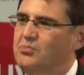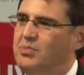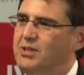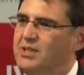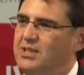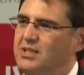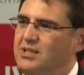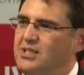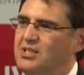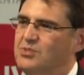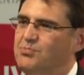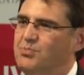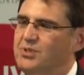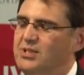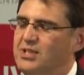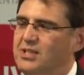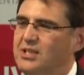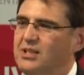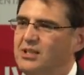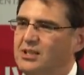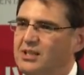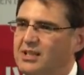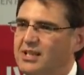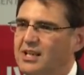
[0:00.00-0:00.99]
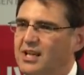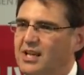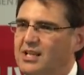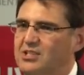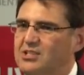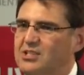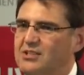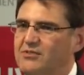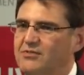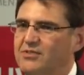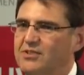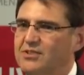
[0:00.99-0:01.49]
But in this particular
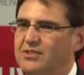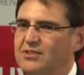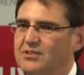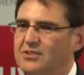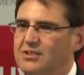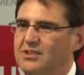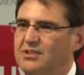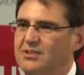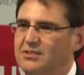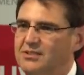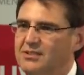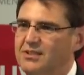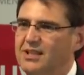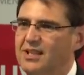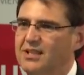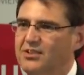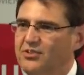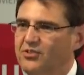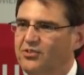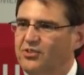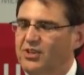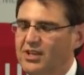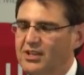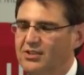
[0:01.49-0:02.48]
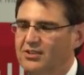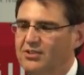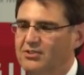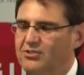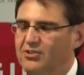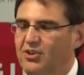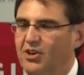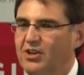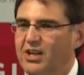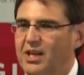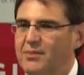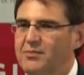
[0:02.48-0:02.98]
case, if you can understand the
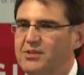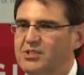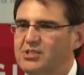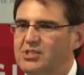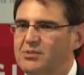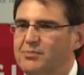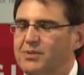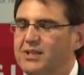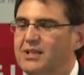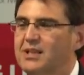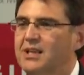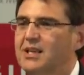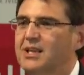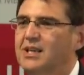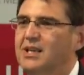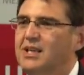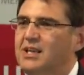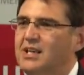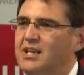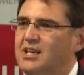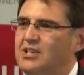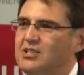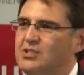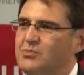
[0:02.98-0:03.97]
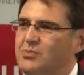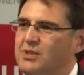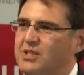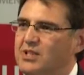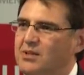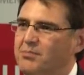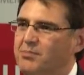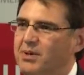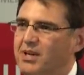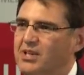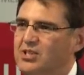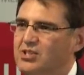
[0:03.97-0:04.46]
dynamics a bit, is that when
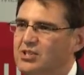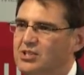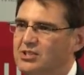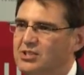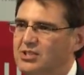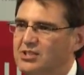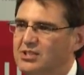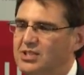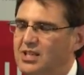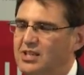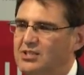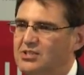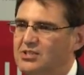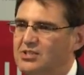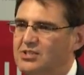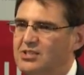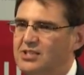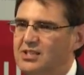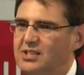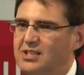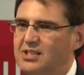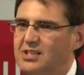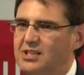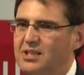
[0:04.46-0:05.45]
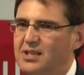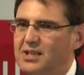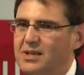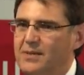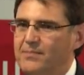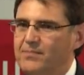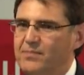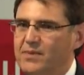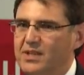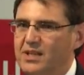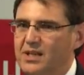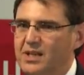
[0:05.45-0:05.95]
the patient attends the
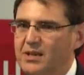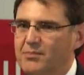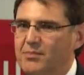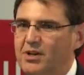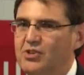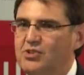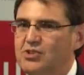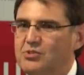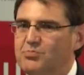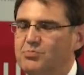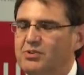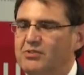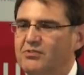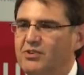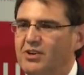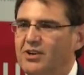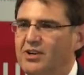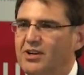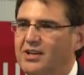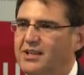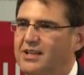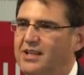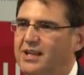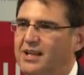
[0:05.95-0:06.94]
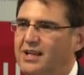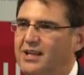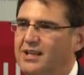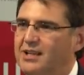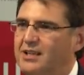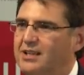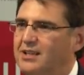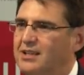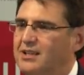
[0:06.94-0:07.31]
host provider,